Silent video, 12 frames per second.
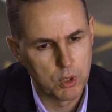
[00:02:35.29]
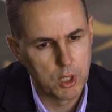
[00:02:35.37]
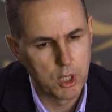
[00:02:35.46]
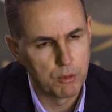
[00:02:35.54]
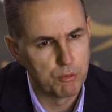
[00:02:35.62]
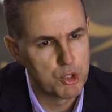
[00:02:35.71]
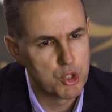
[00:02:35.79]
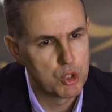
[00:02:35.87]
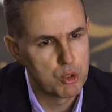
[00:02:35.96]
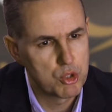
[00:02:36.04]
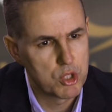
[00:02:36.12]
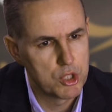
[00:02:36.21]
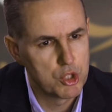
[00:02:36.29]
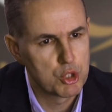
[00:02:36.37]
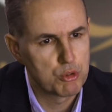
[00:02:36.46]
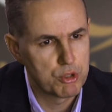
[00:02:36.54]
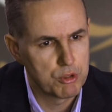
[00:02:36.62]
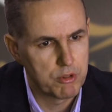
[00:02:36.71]
reduce
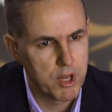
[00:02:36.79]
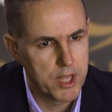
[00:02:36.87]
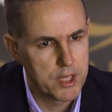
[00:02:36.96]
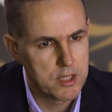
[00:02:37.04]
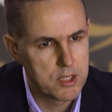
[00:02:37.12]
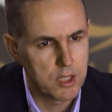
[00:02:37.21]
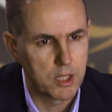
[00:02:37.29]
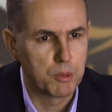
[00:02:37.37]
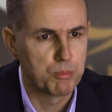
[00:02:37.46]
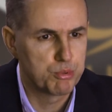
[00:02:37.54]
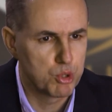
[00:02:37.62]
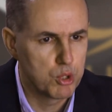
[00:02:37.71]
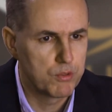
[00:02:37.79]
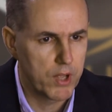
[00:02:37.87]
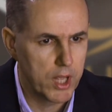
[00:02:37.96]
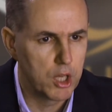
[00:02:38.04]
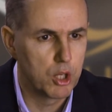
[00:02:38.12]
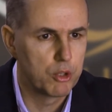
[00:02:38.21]
injury rates and improve
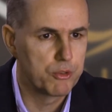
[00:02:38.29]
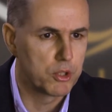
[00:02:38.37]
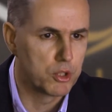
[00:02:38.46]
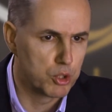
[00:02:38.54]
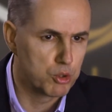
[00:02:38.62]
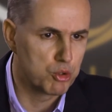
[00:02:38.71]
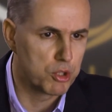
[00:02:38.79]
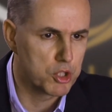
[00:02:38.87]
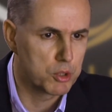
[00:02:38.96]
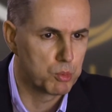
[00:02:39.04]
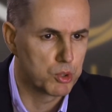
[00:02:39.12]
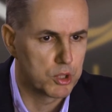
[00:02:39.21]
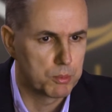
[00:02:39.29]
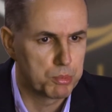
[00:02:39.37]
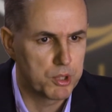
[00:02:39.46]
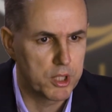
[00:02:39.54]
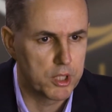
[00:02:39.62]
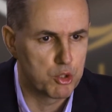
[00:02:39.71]
health and nutrition was a
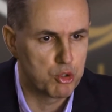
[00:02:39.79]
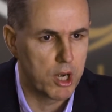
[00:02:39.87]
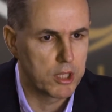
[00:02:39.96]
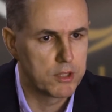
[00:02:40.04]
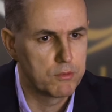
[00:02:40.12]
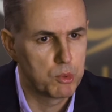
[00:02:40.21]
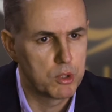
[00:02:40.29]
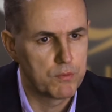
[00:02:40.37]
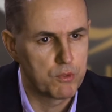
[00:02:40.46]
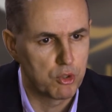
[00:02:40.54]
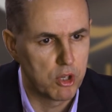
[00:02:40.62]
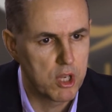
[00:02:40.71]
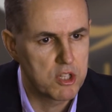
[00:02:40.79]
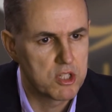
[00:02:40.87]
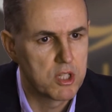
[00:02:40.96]
pretty attractive one for us.